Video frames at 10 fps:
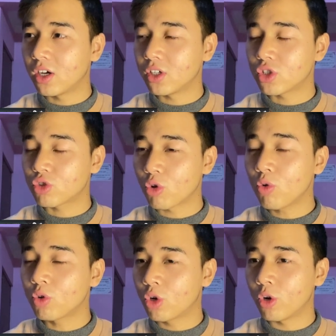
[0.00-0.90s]
so
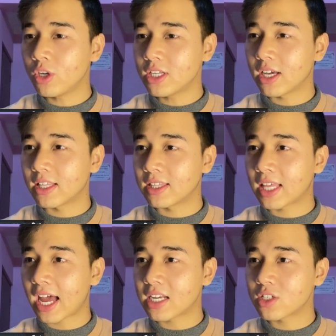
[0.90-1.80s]
good
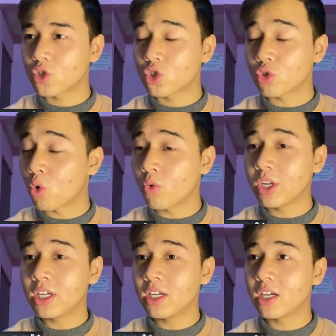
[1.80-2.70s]
that
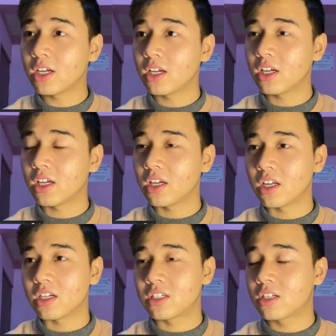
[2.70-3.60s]
story
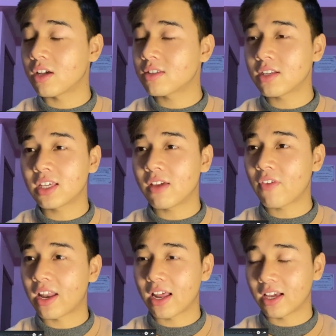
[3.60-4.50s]
doesn't give
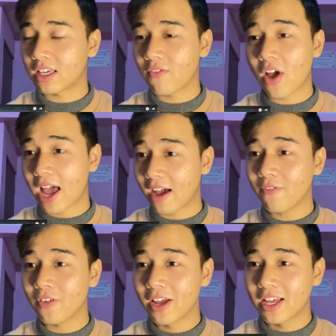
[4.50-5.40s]
a
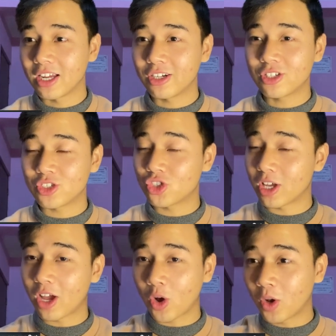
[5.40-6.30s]
F. It's
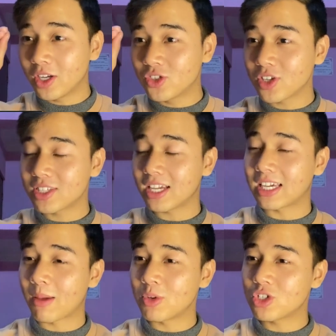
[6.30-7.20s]
only just their
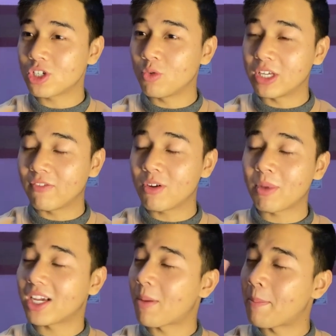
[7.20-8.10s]
chemistry would even
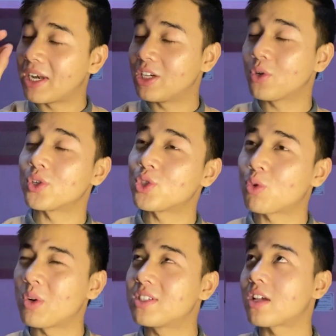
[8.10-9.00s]
make a mediocre
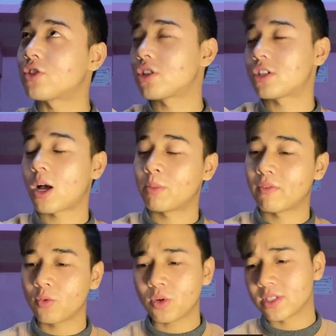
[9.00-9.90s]
story such a top
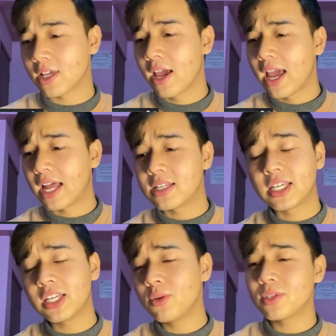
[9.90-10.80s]
level ones. And
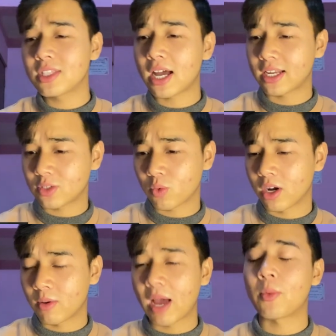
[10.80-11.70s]
Tainu is that
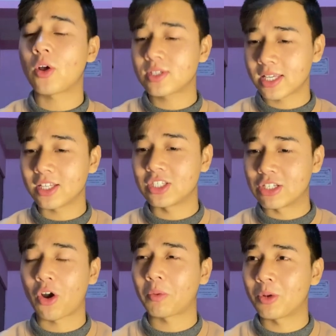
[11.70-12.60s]
one. I'm not saying
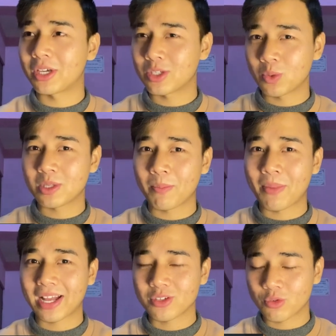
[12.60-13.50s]
Dark Blue Kiss was a
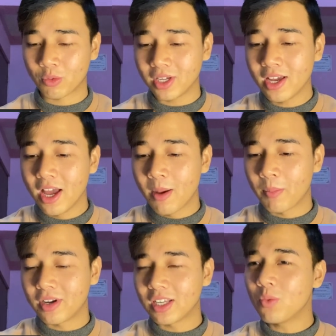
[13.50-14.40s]
bad story,
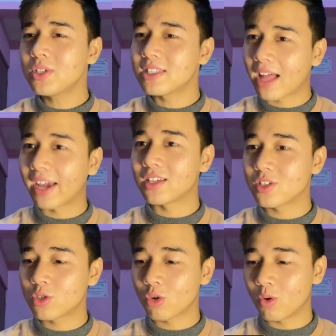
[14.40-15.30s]
but it was nice
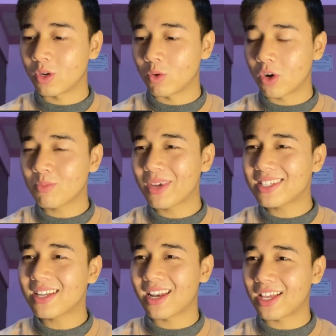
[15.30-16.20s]
story. What
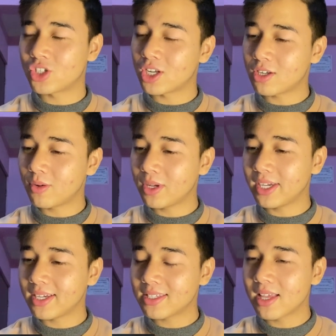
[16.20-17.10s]
makes it
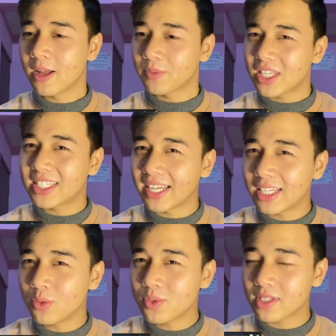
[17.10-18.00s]
legendary is the
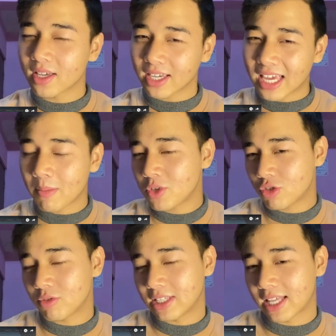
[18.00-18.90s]
Tainu's
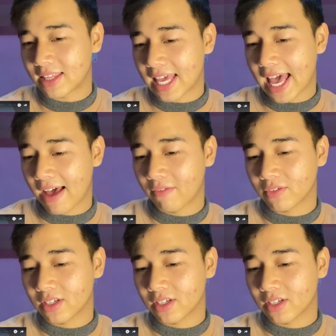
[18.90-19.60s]
chemistry that they have.